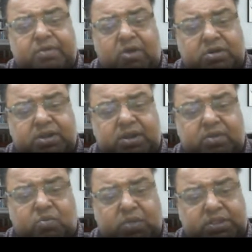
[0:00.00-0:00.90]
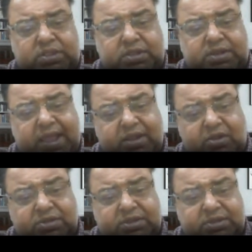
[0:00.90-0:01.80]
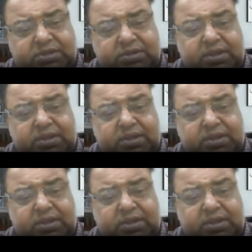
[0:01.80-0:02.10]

doctor with diagnosis